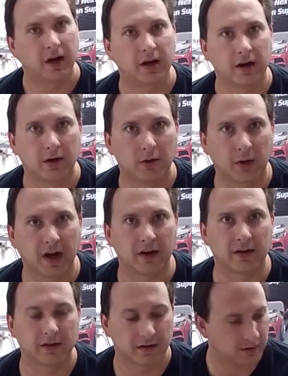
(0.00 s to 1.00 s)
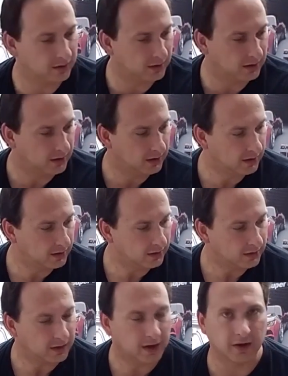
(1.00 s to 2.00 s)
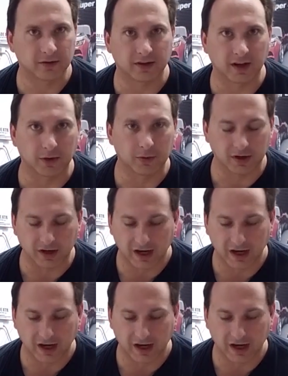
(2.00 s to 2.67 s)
wow, that was a lot of work.